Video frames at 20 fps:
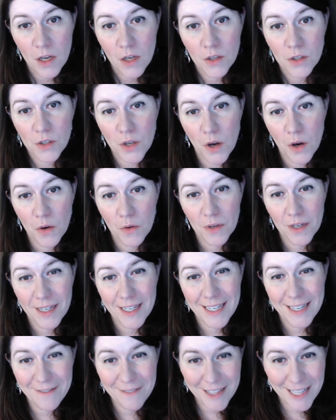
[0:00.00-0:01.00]
So
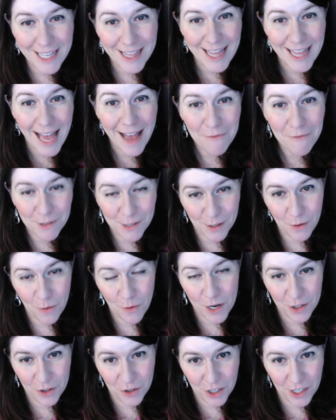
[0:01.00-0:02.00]
given that that was a
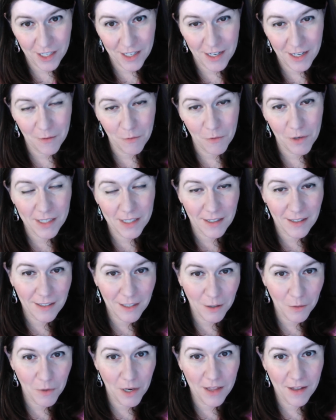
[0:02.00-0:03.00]
question and it wasn't
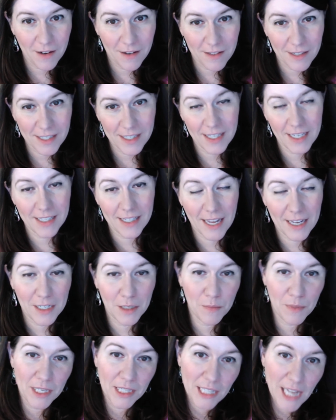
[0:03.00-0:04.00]
clear whether these things had
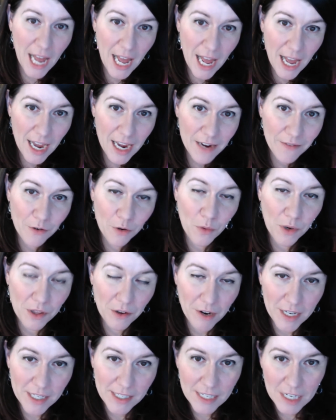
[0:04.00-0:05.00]
to be live or whether
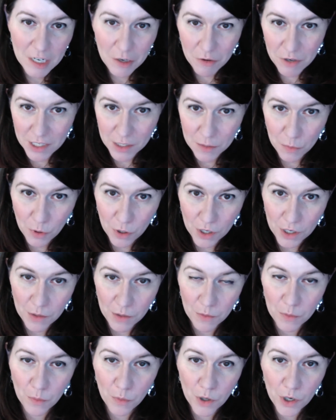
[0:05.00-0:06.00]
asynchronous work
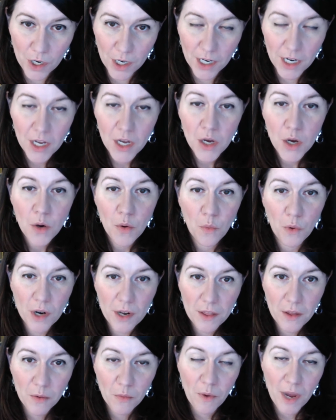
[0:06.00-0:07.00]
would work, one
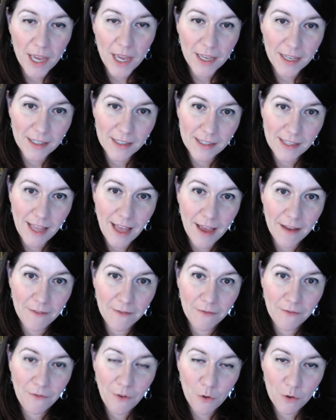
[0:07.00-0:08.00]
of the ways that
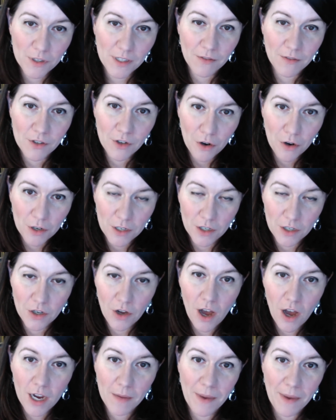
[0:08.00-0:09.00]
folks have started to
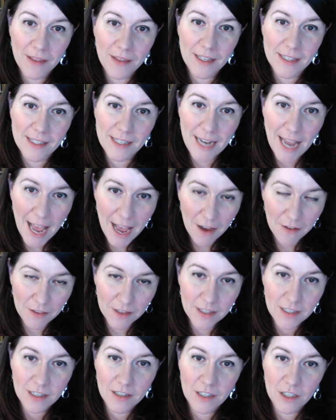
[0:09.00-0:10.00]
talk about this now,
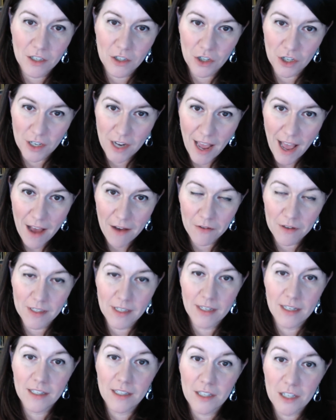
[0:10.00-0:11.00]
this distinction now, is a
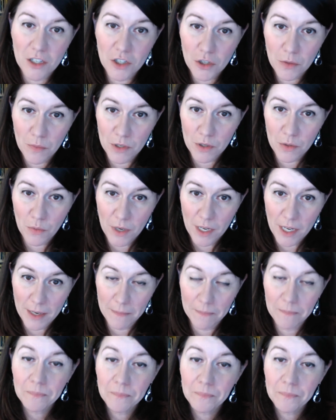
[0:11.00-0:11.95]
distinction between